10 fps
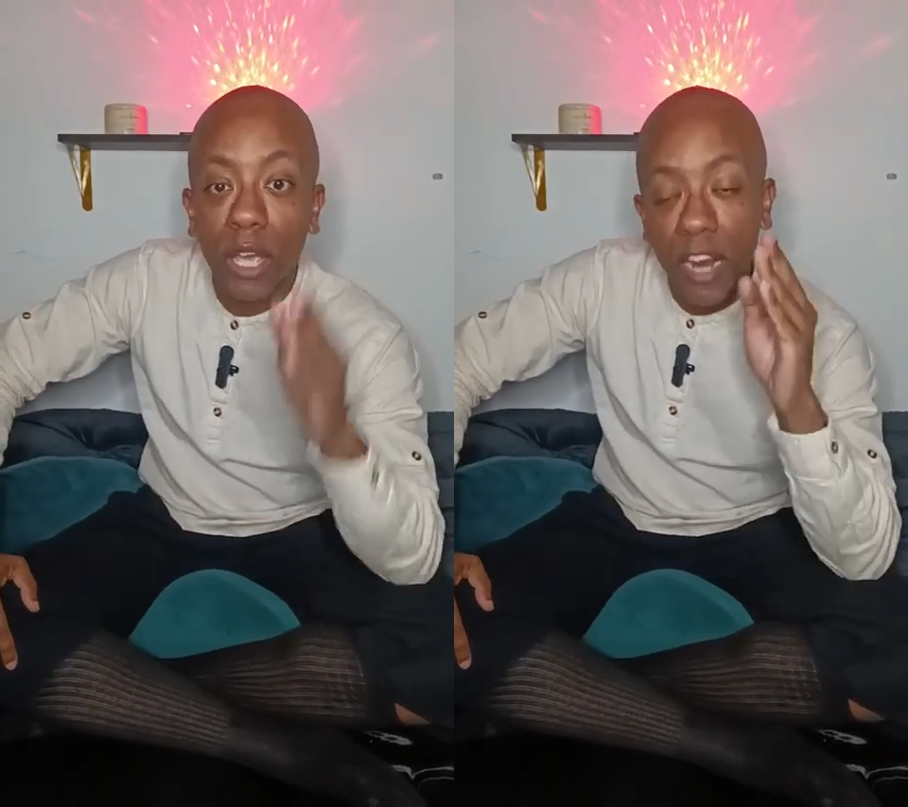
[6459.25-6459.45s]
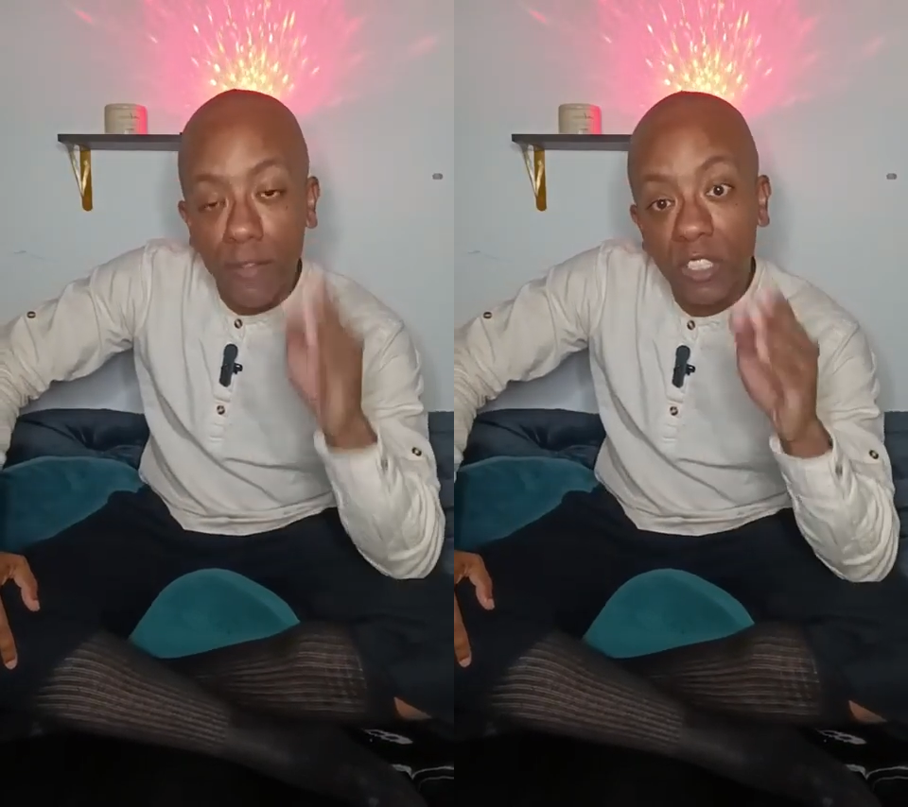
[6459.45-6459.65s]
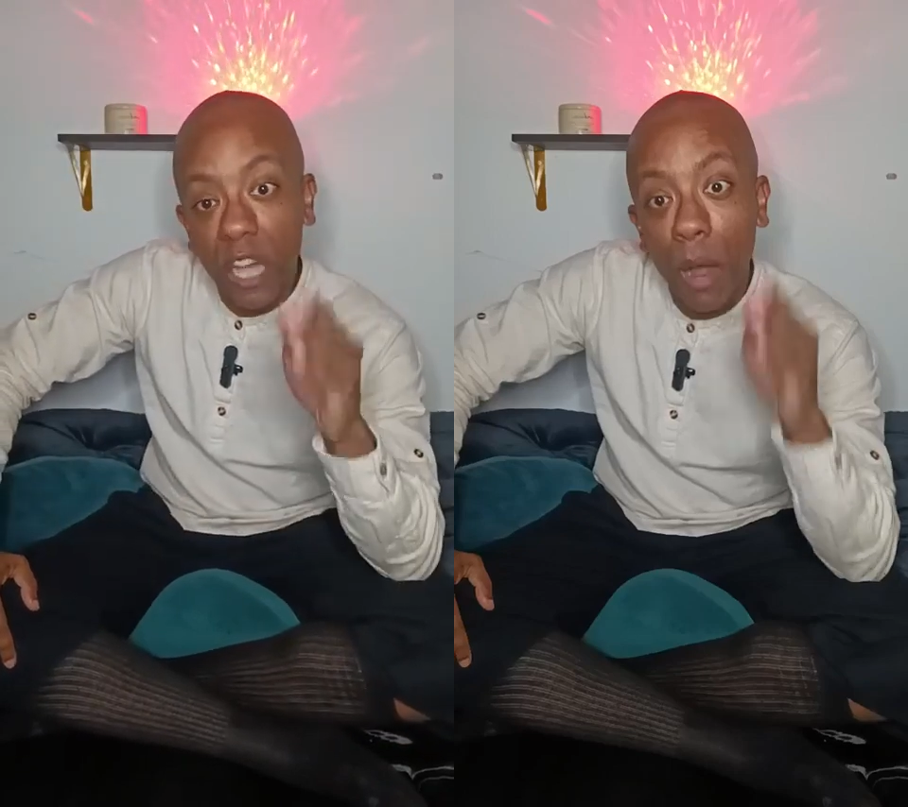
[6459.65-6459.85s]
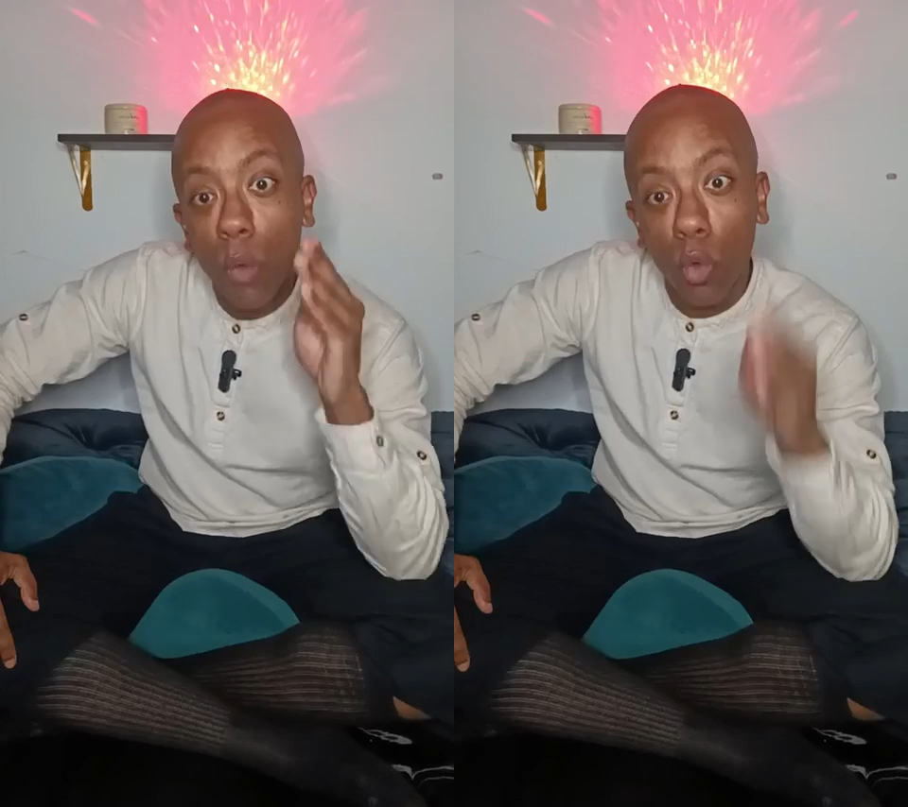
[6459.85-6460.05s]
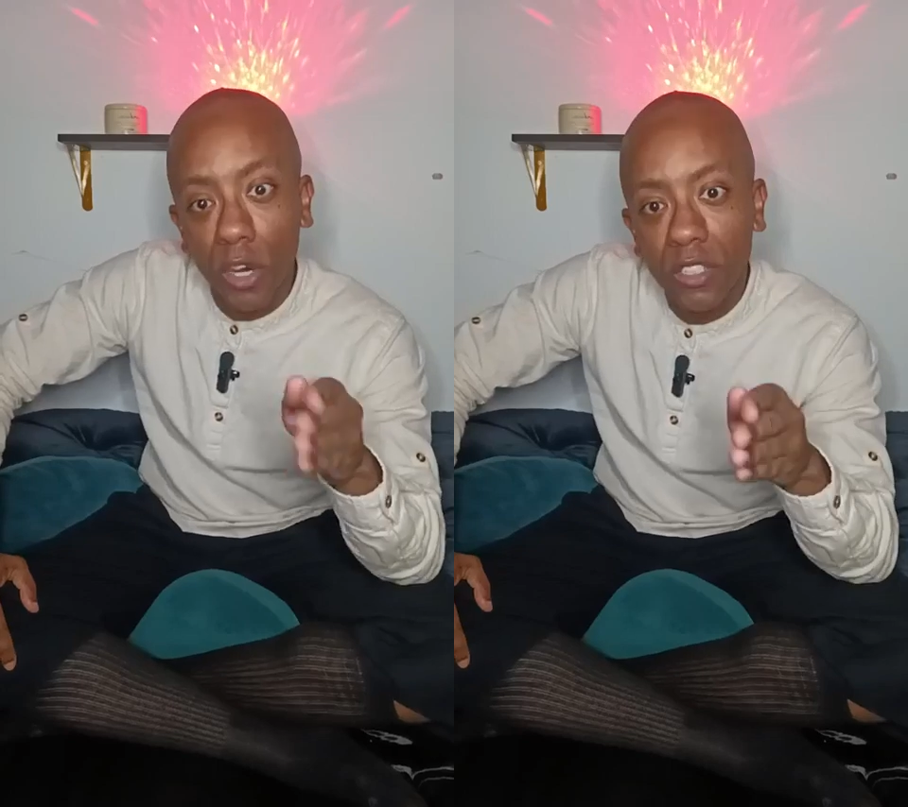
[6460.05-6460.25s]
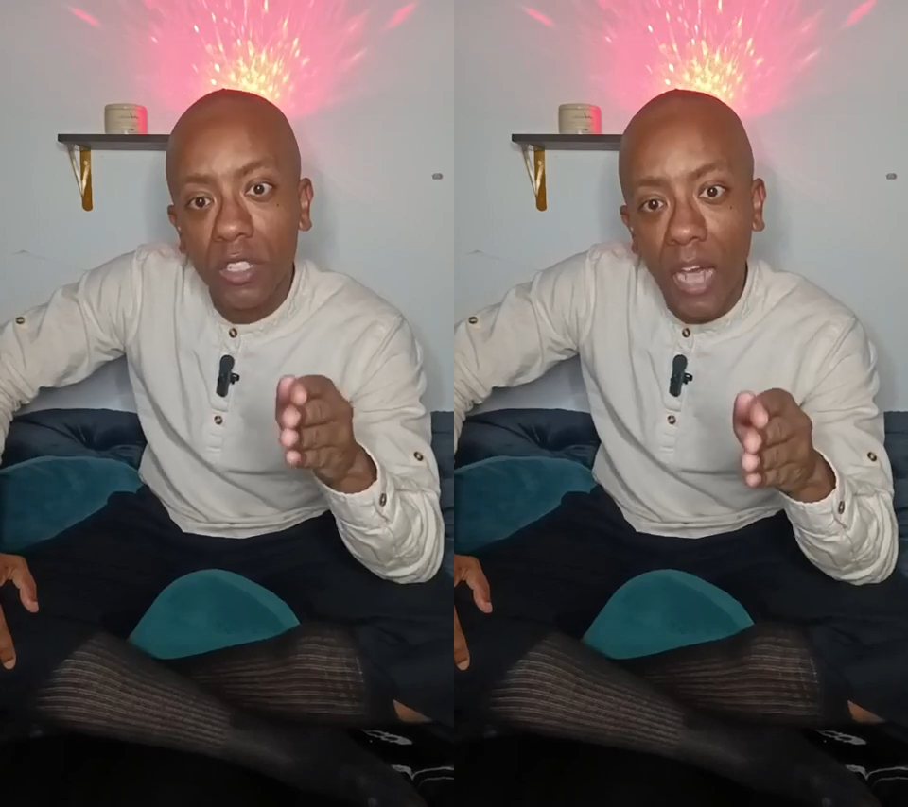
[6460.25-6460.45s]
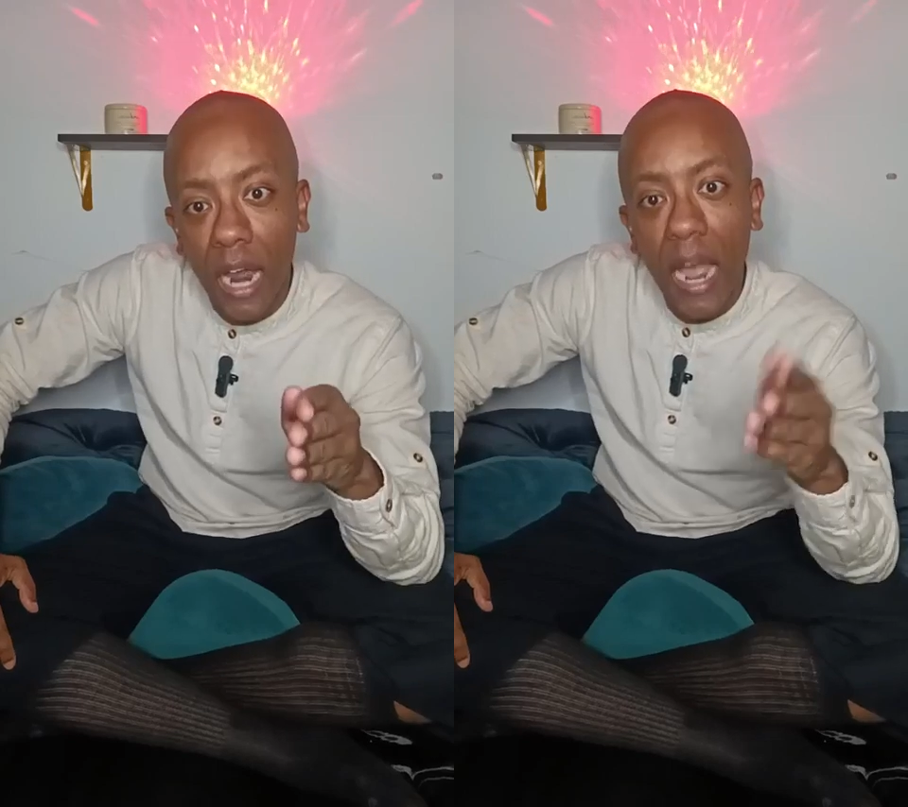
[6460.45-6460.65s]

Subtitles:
And every time I wanted to die,